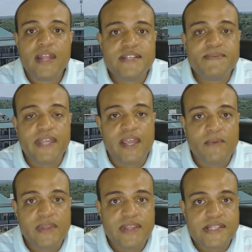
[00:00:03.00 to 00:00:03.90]
Let's
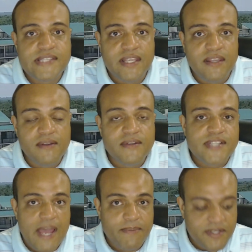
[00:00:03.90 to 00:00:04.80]
begin with Ezekiel
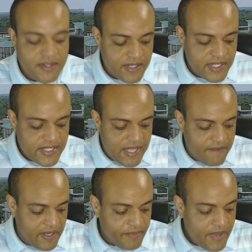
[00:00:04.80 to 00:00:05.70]
chapter
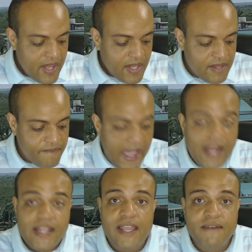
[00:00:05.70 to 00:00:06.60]
37, the
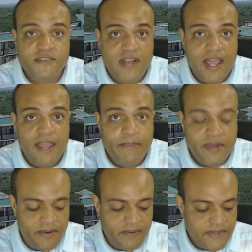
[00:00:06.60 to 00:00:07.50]
Valley of Dry
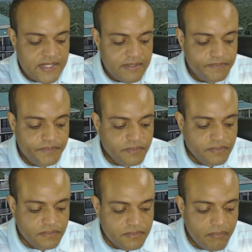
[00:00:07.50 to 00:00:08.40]
Bones.
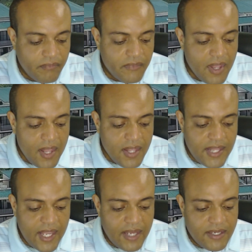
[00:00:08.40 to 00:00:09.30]

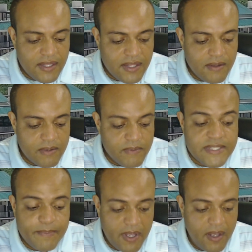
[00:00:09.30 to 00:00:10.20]
The hand of the Lord was
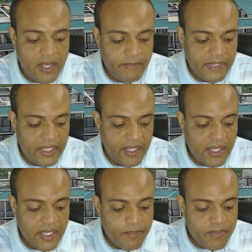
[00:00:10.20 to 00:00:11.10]
upon me,
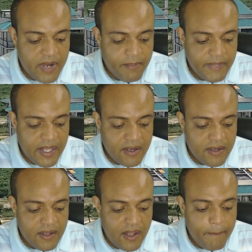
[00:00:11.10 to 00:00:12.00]
and he brought me
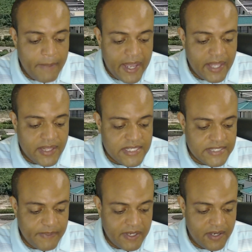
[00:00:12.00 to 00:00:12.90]
out by the
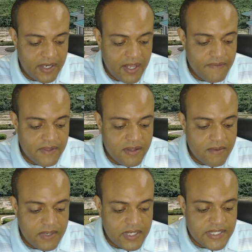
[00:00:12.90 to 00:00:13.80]
Spirit of the
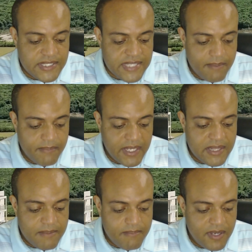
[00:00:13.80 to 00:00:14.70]
Lord and set me
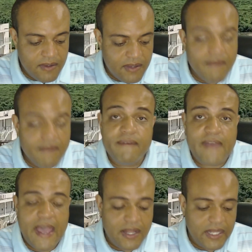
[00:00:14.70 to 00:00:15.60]
in the middle of a
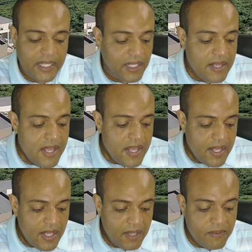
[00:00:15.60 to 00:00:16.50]
valley.
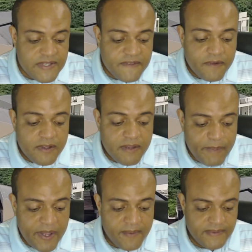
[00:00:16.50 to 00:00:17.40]
It was full of
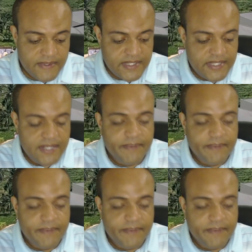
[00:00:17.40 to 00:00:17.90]
bones.